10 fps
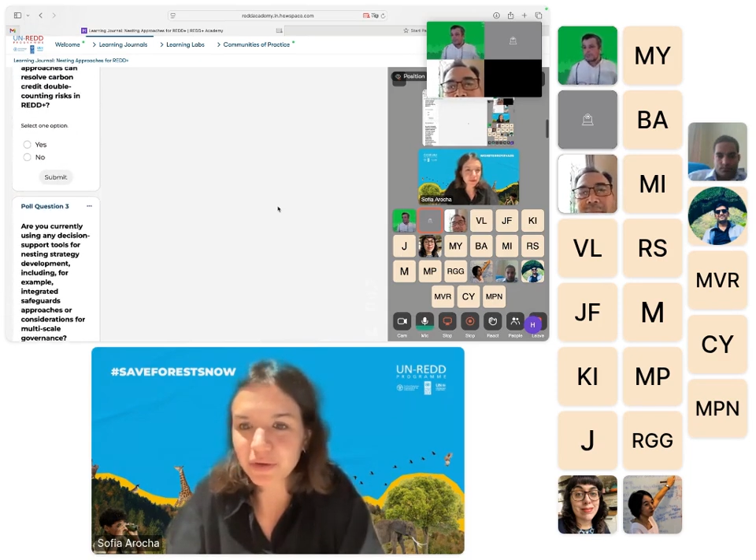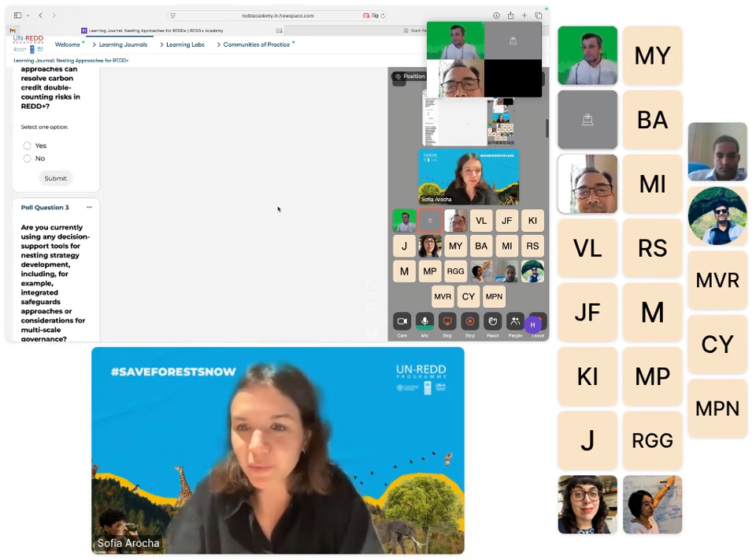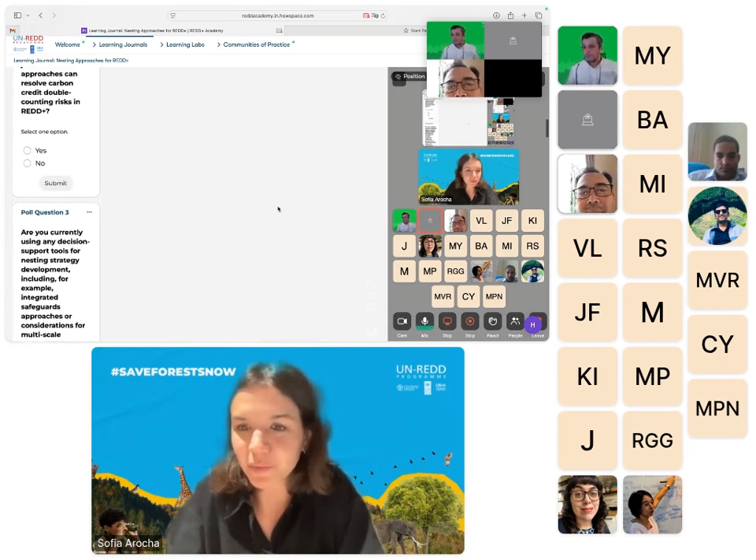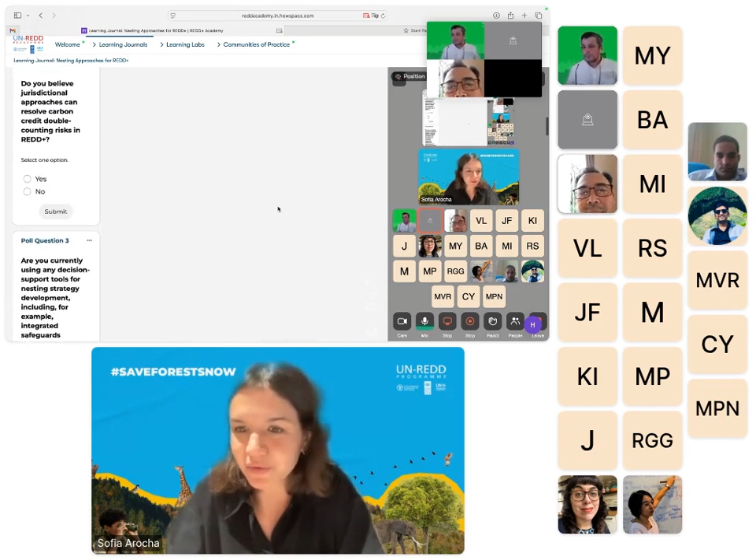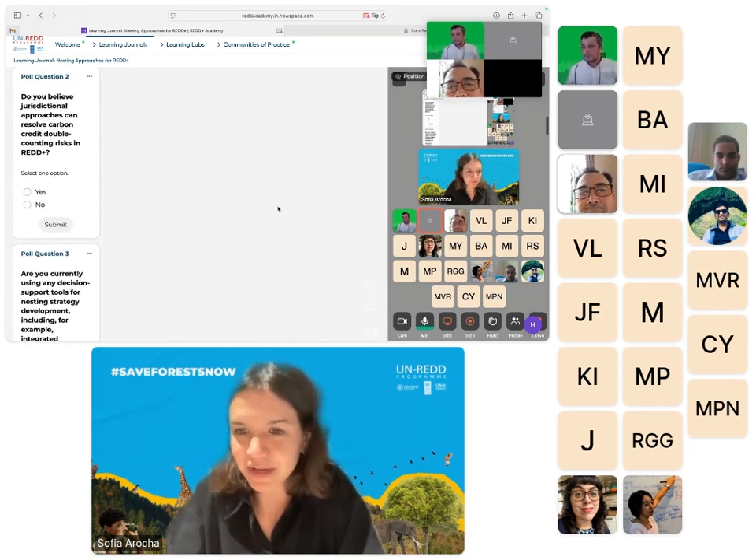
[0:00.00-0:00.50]

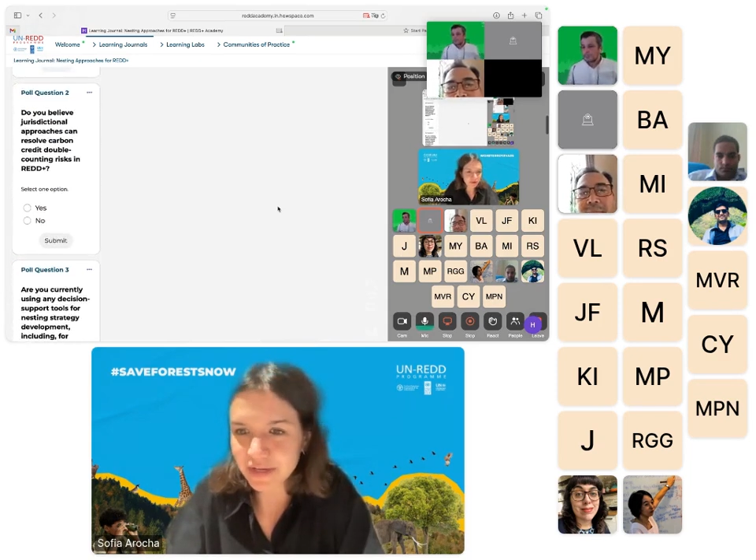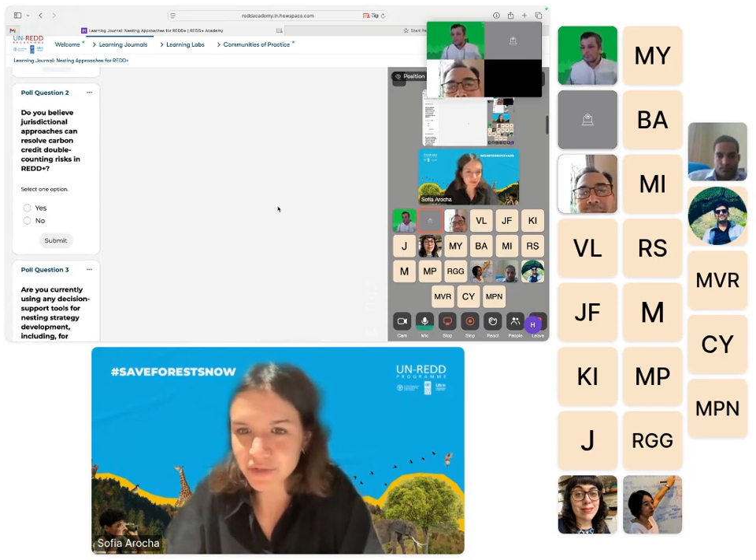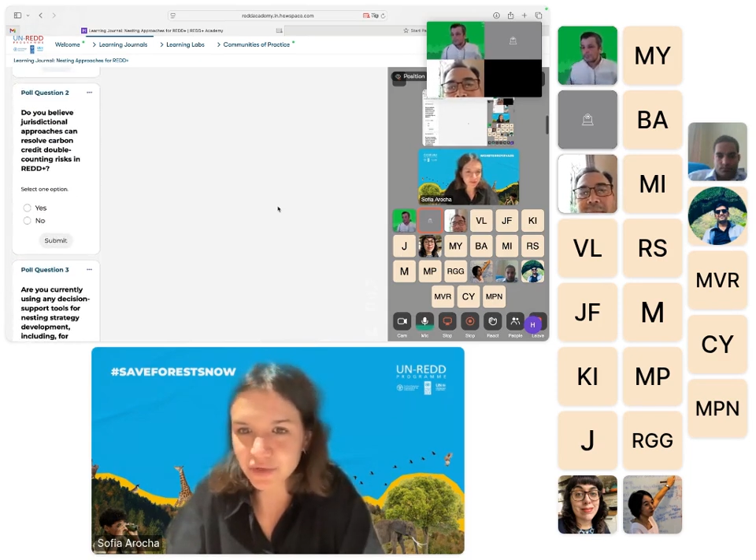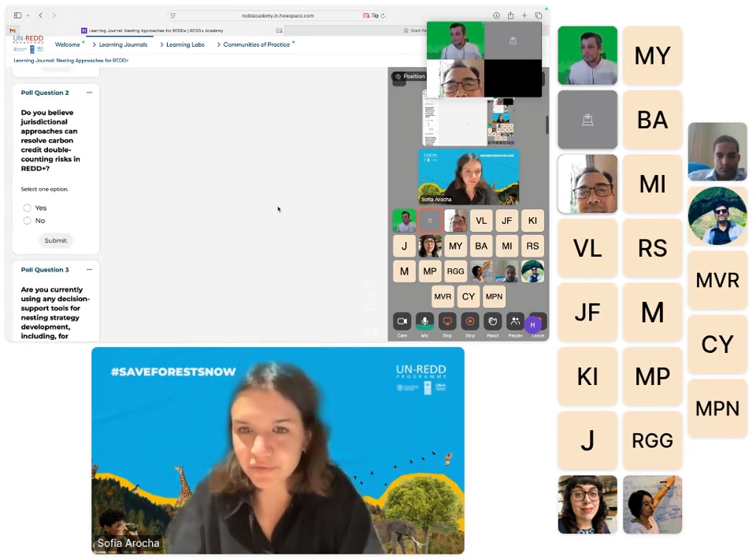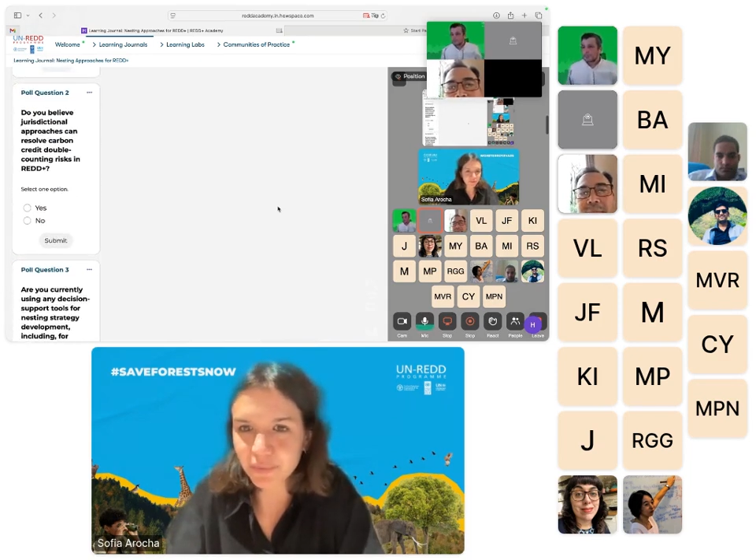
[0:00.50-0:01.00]

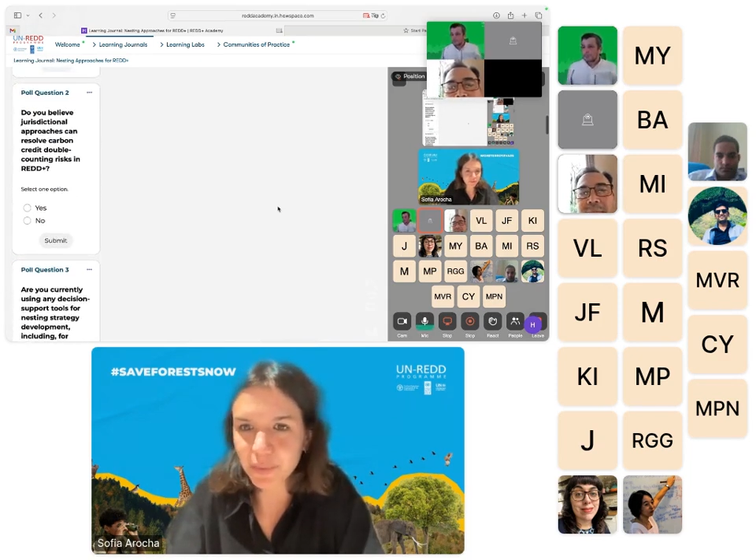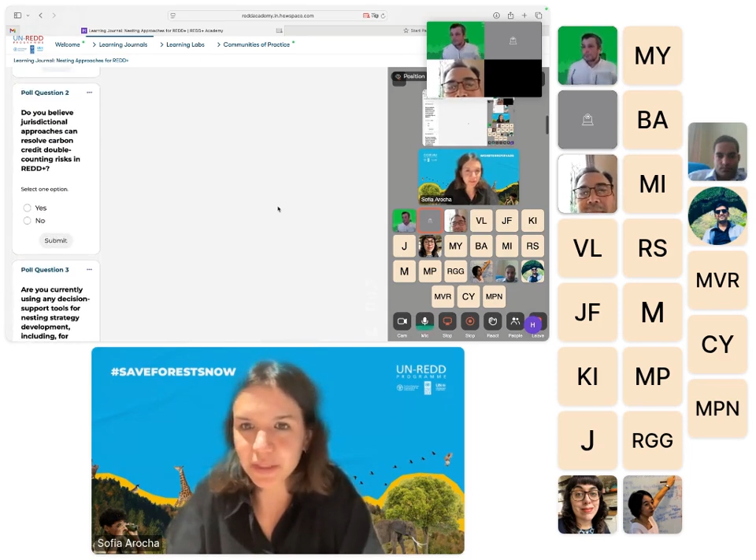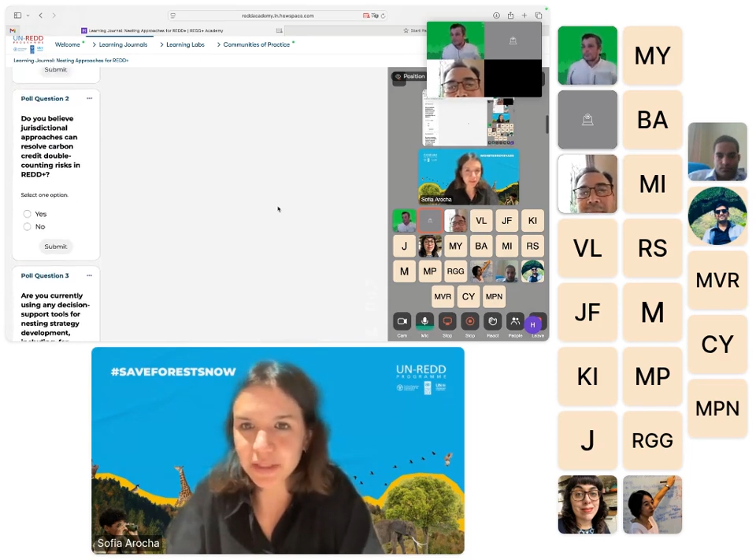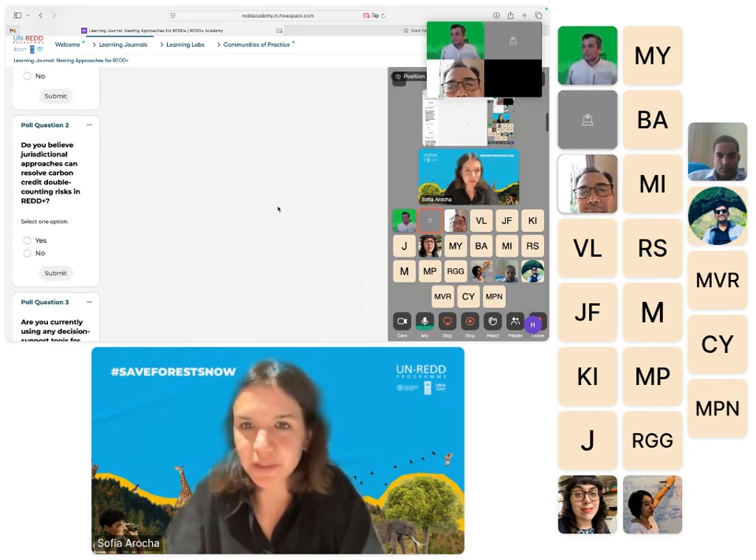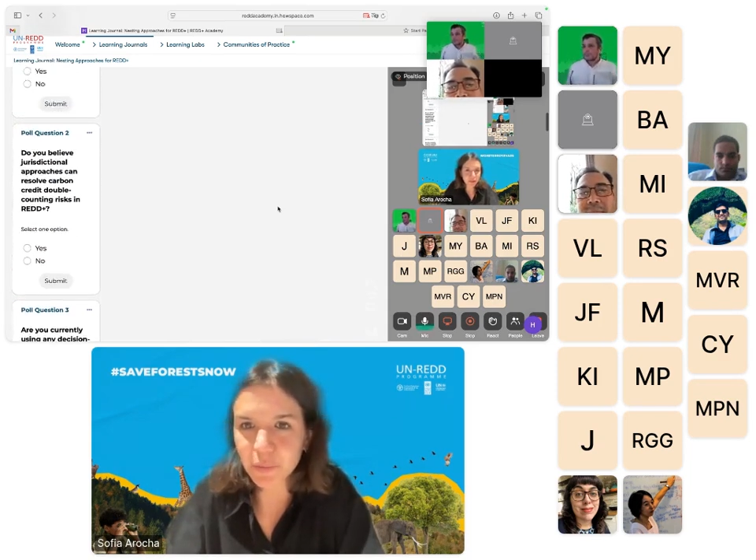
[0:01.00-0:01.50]
reflection of
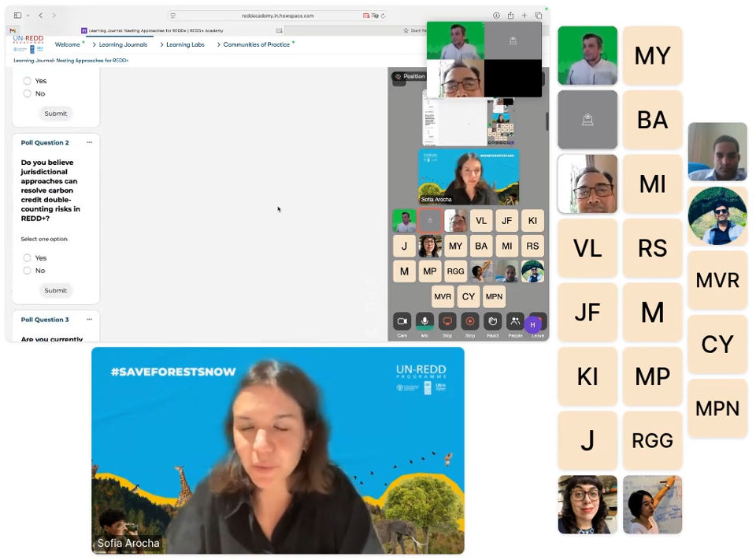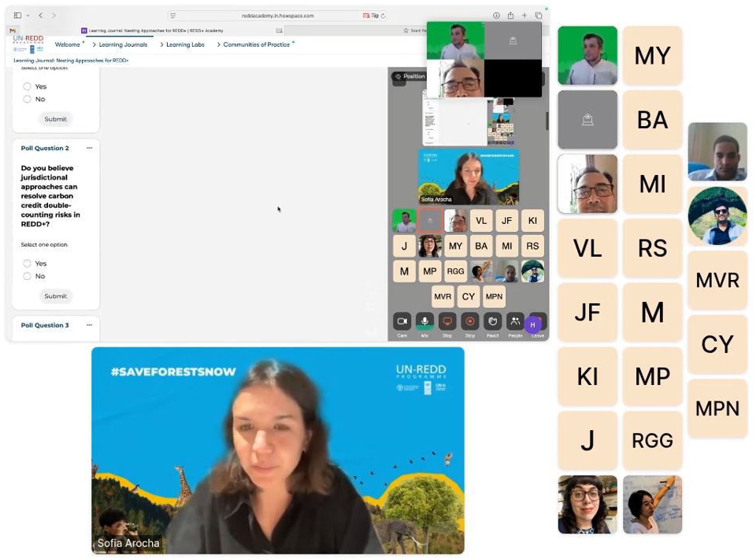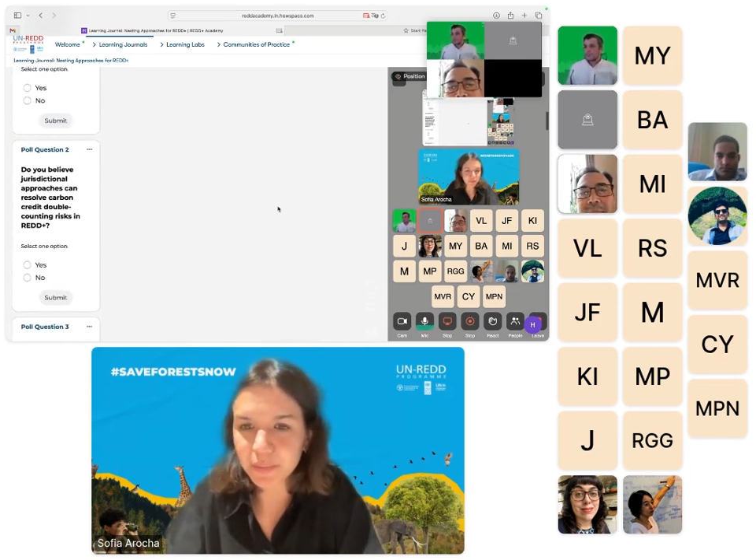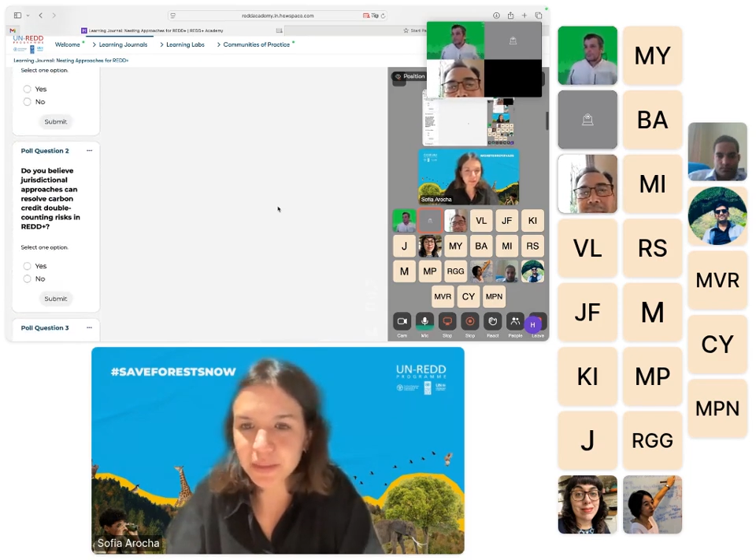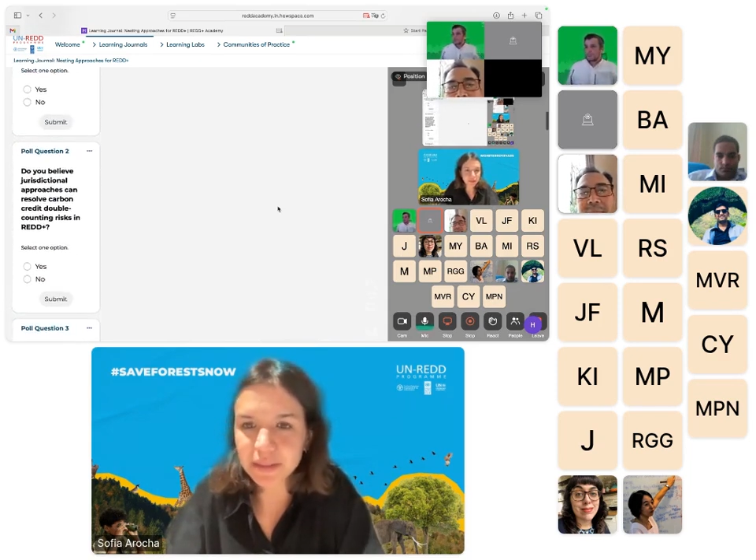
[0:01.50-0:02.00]
people in the room.